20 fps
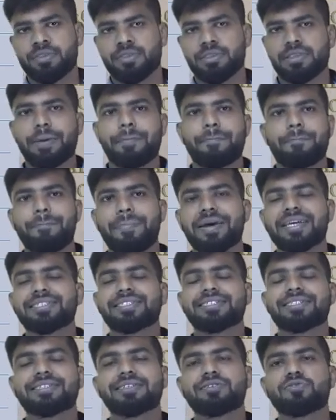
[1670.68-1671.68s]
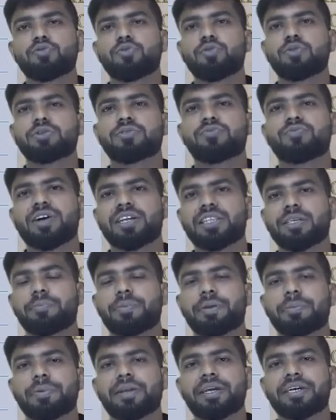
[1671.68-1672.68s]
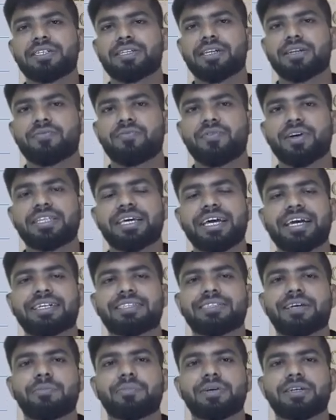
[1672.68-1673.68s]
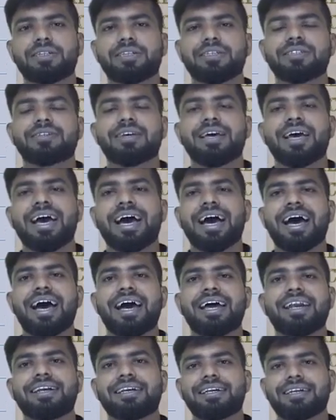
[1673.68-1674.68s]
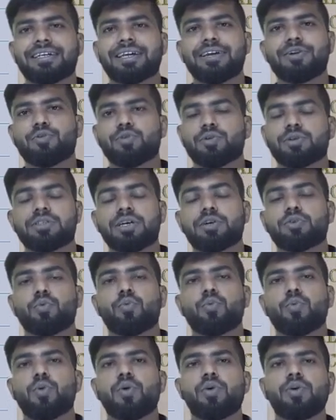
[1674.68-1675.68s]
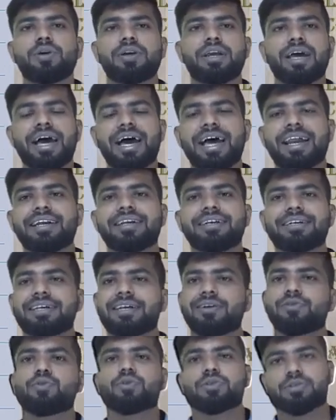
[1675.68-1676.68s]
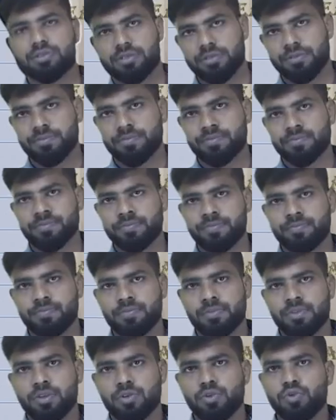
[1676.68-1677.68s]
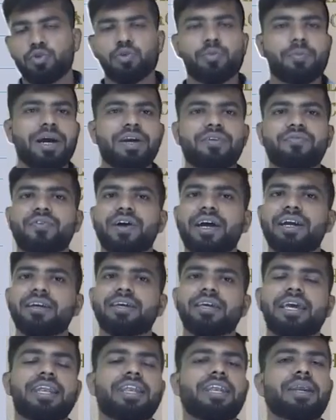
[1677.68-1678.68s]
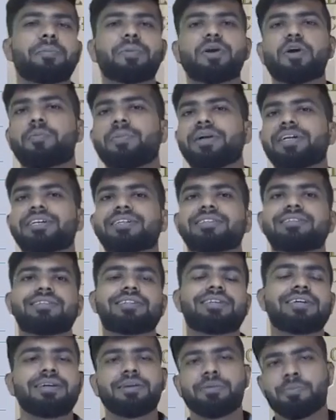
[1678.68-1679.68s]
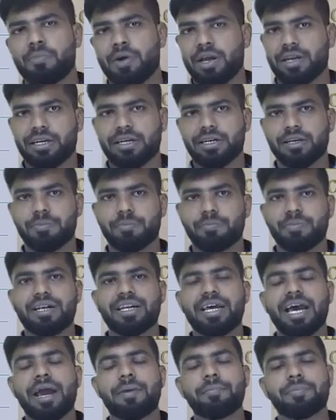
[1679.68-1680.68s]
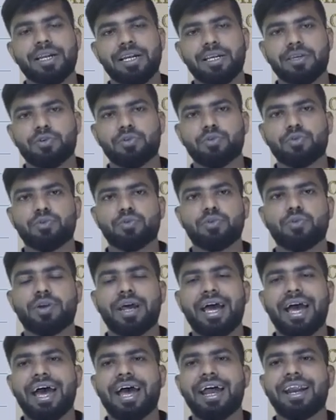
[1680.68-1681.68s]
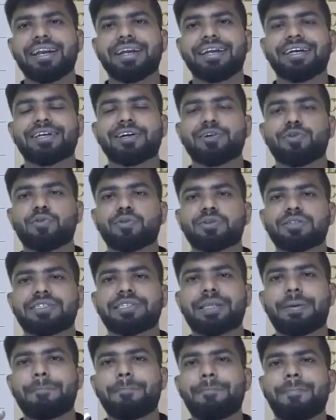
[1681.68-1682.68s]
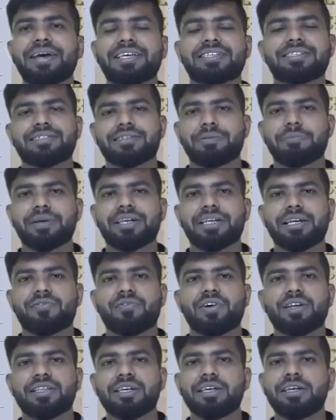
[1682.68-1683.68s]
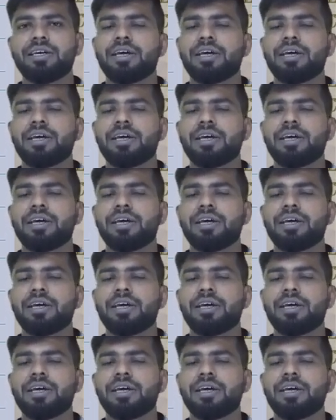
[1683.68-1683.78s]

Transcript: The best notes for the preparation for the examination is handwritten notes, that own handwritten notes. You might find n number of materials in the market, but I am telling you, your handwritten notes is the best material for the